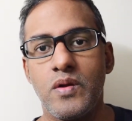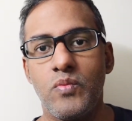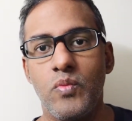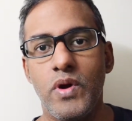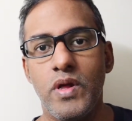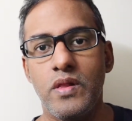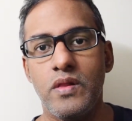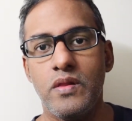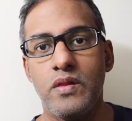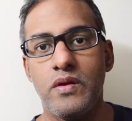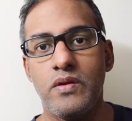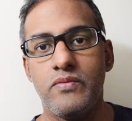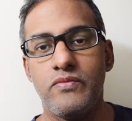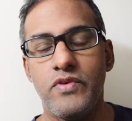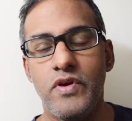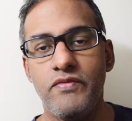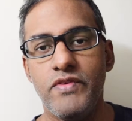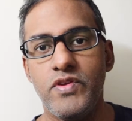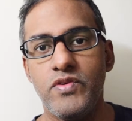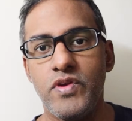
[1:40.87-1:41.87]
Well,
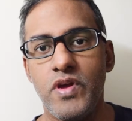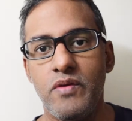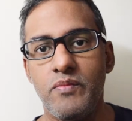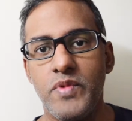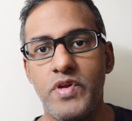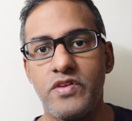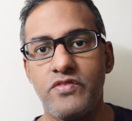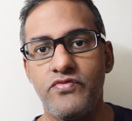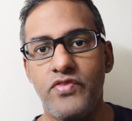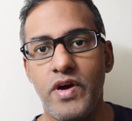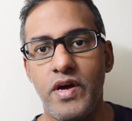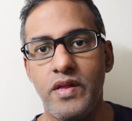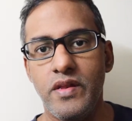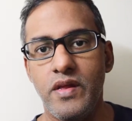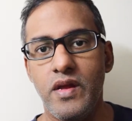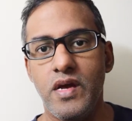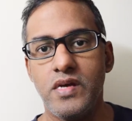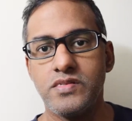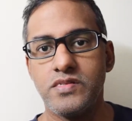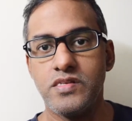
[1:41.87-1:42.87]
revenue can be defined
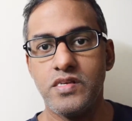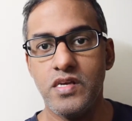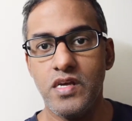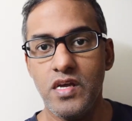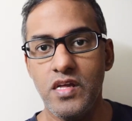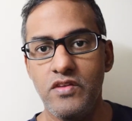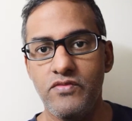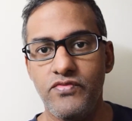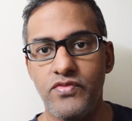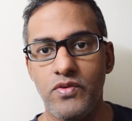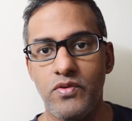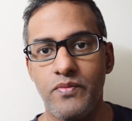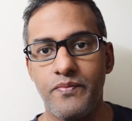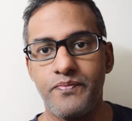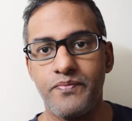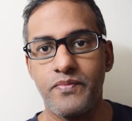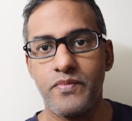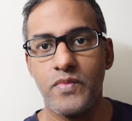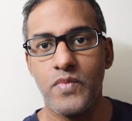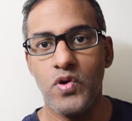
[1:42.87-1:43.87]
as the inflow
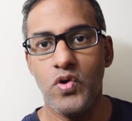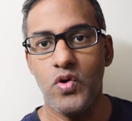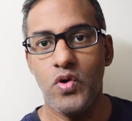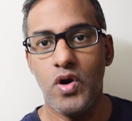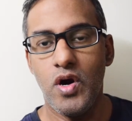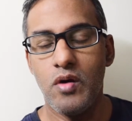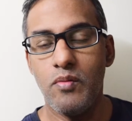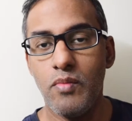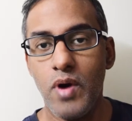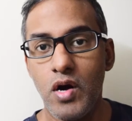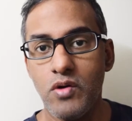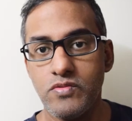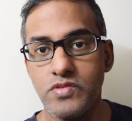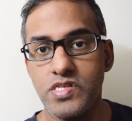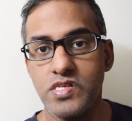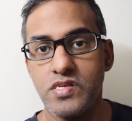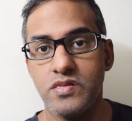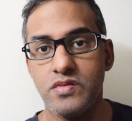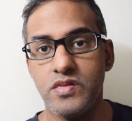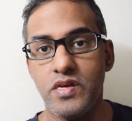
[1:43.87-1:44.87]
or
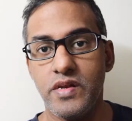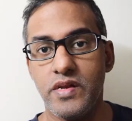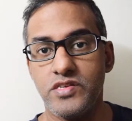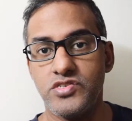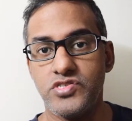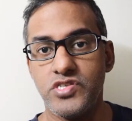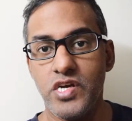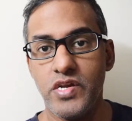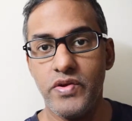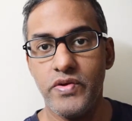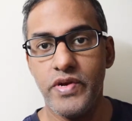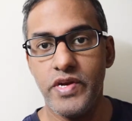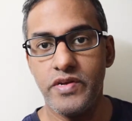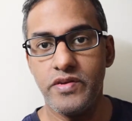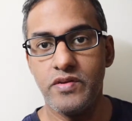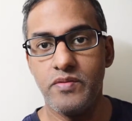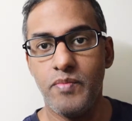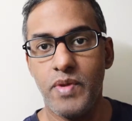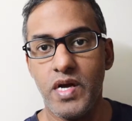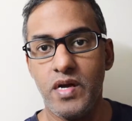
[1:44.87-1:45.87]
amounts that are
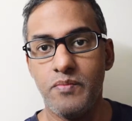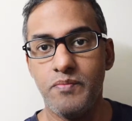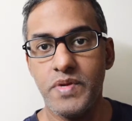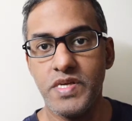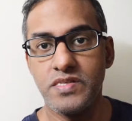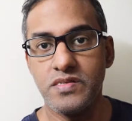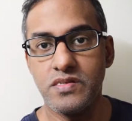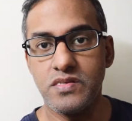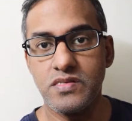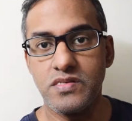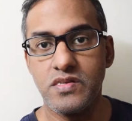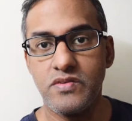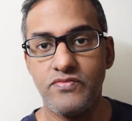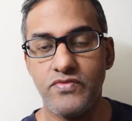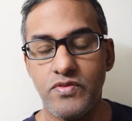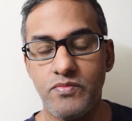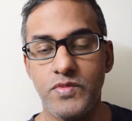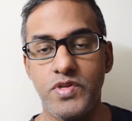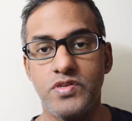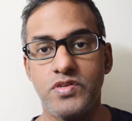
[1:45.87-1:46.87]
generated by a business
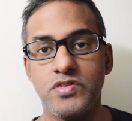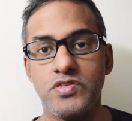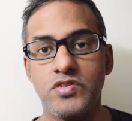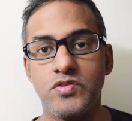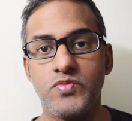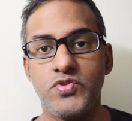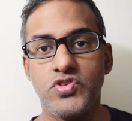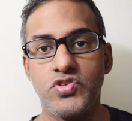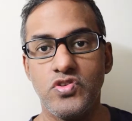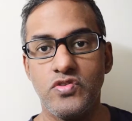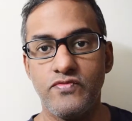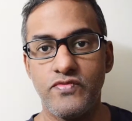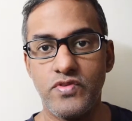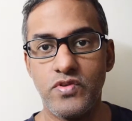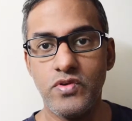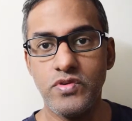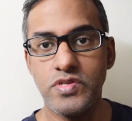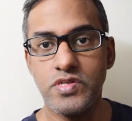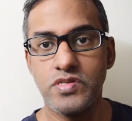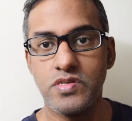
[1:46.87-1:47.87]
from the distribution of
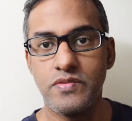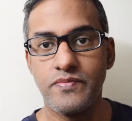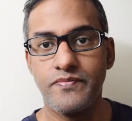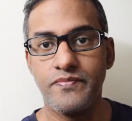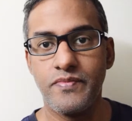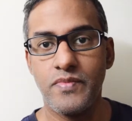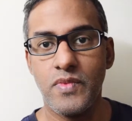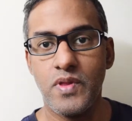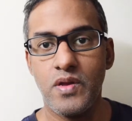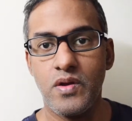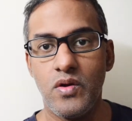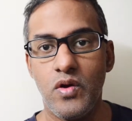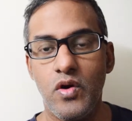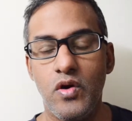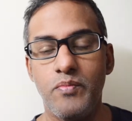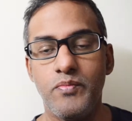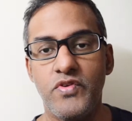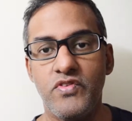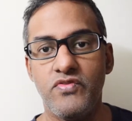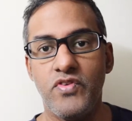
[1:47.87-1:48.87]
goods
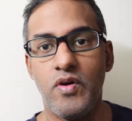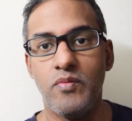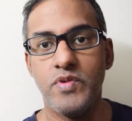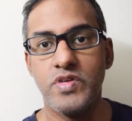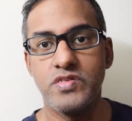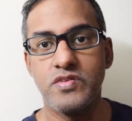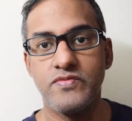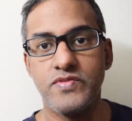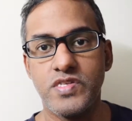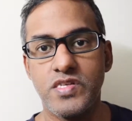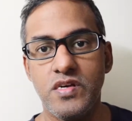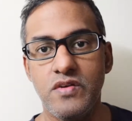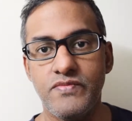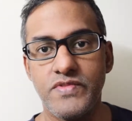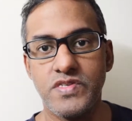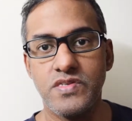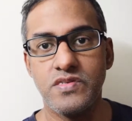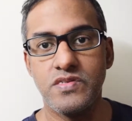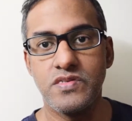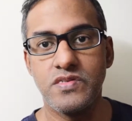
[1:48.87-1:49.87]
or performance of
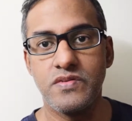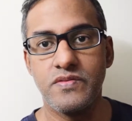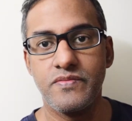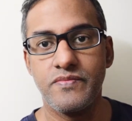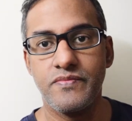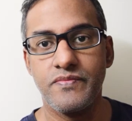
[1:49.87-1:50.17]
services.